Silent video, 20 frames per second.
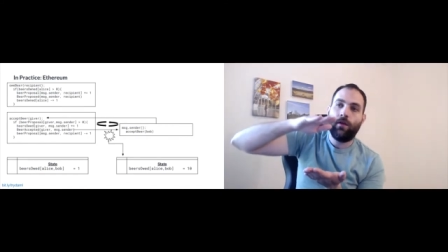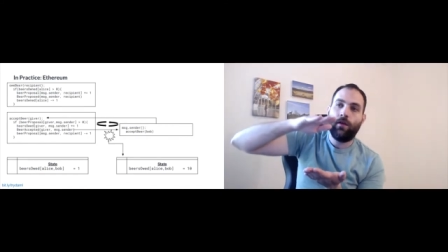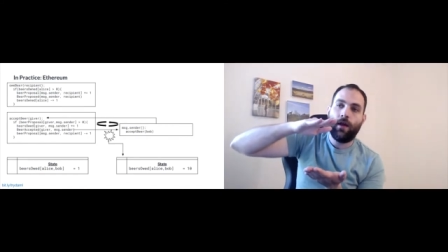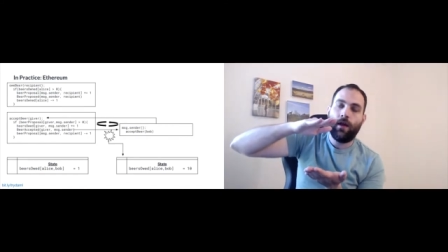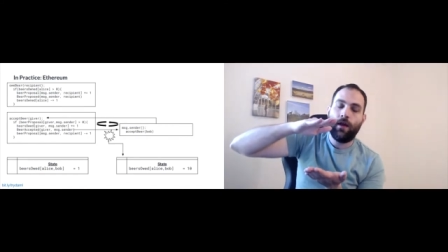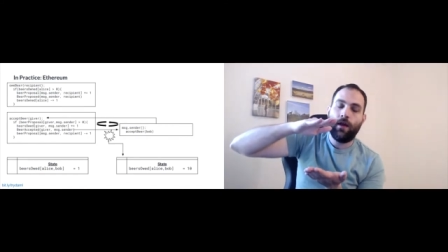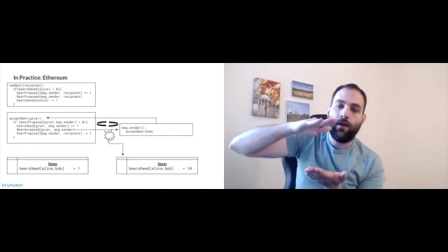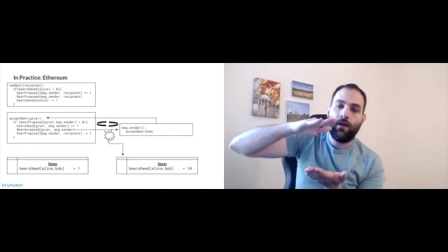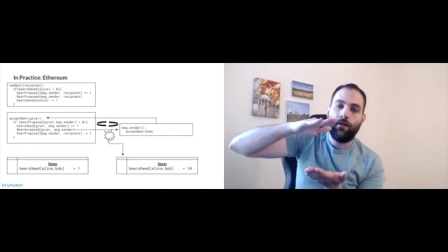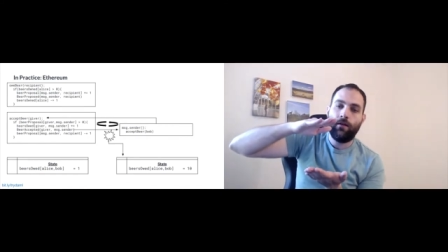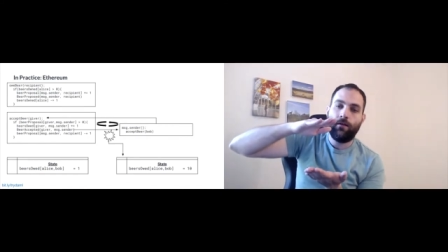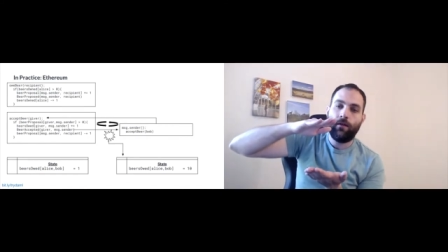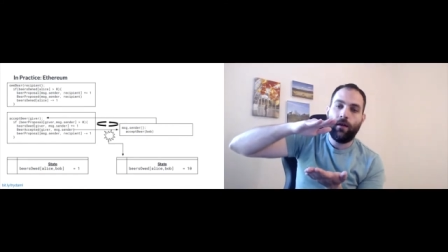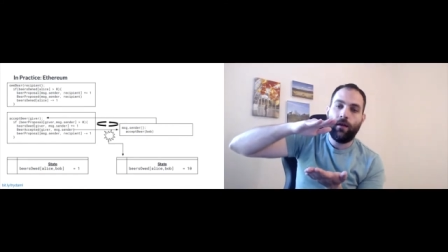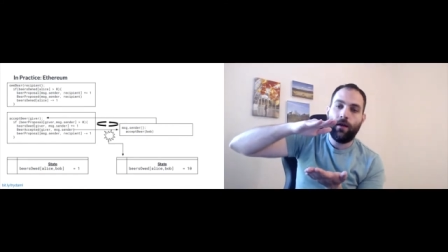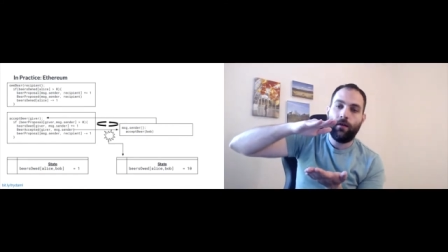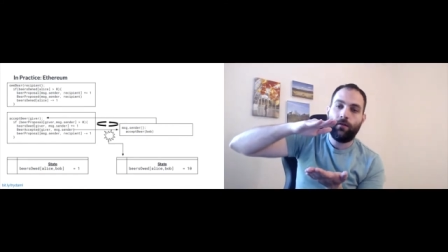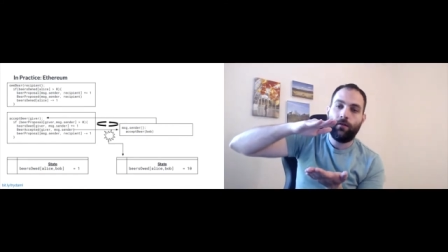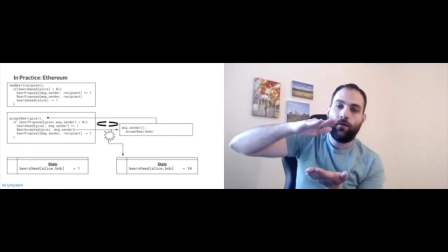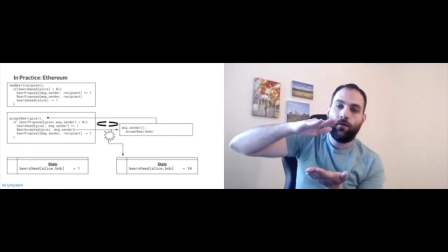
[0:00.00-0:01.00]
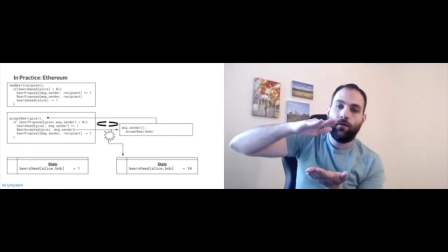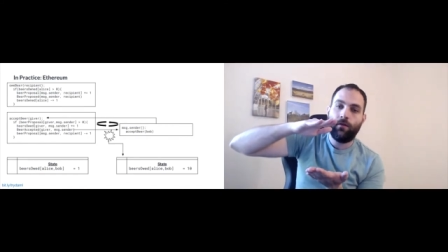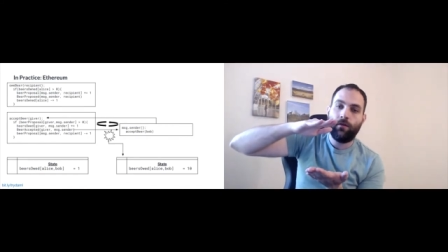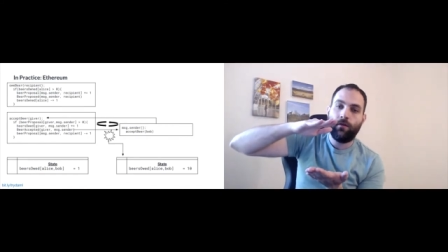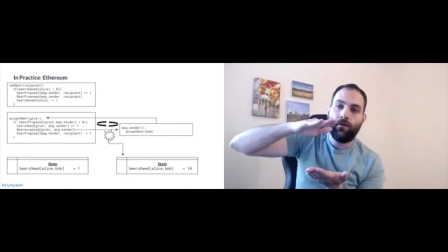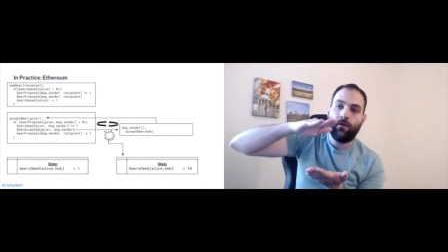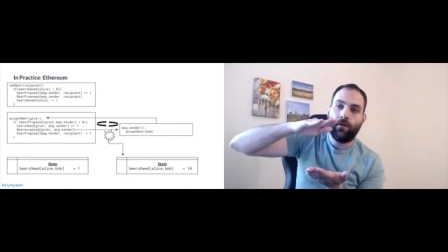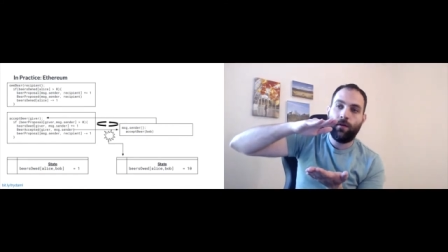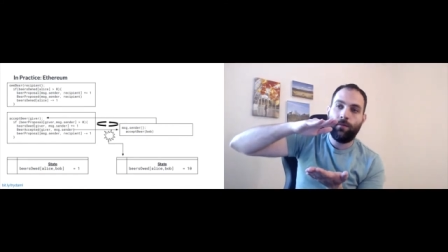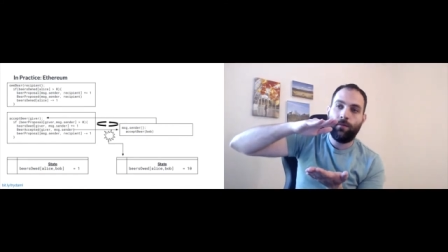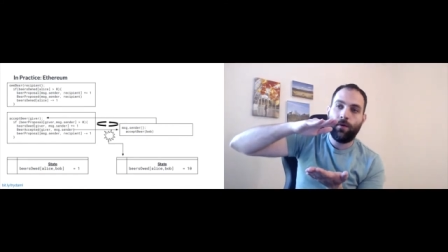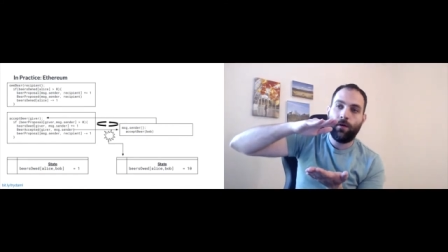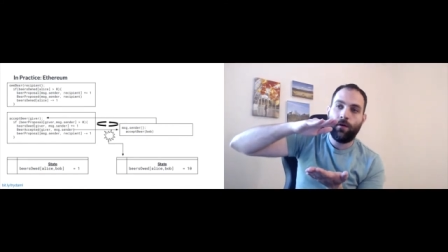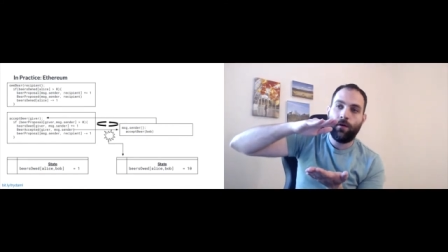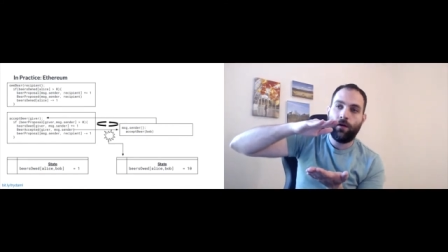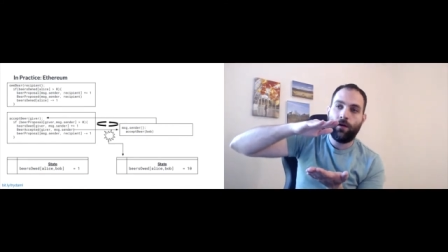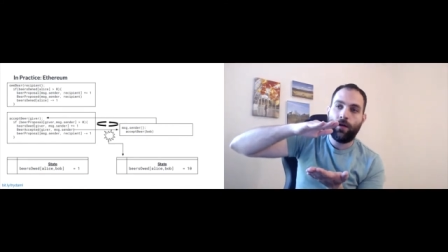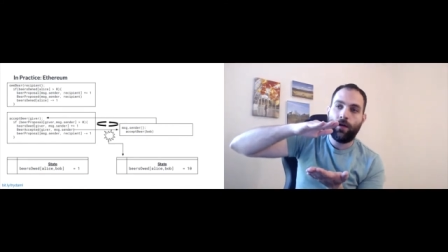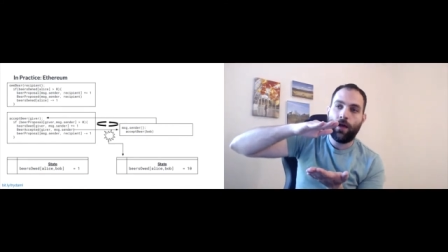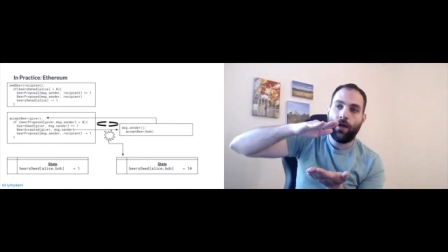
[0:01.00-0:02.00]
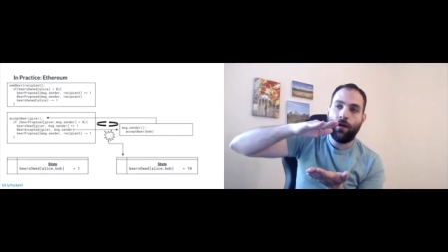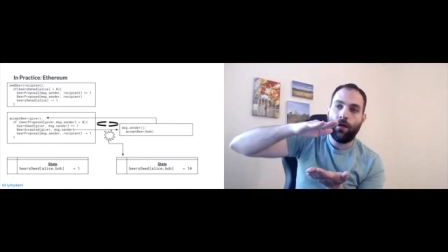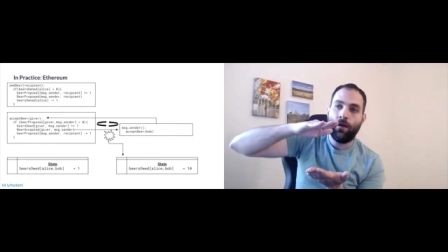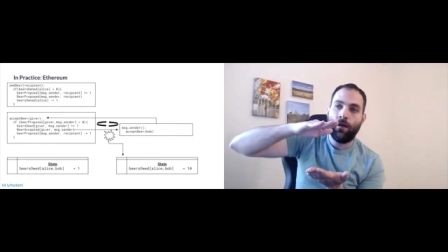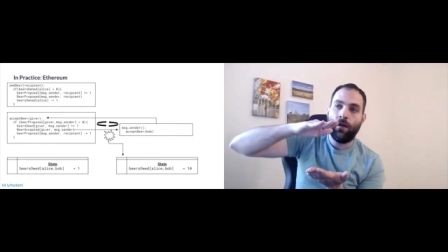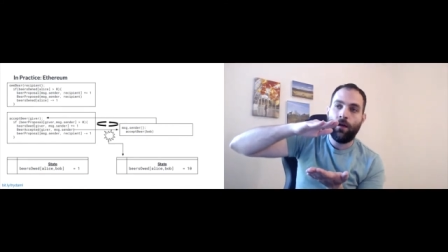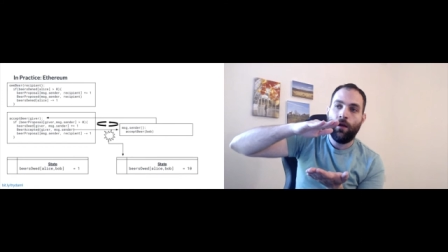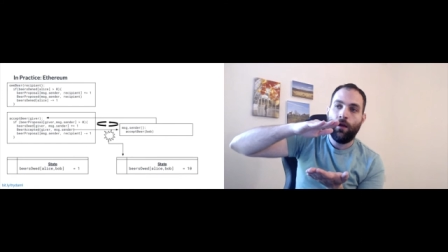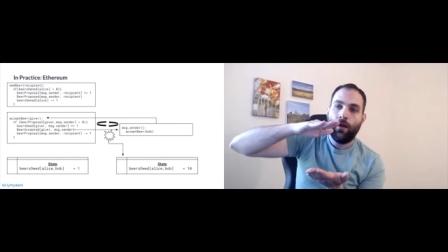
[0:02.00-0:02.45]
ahead and executes accept beer again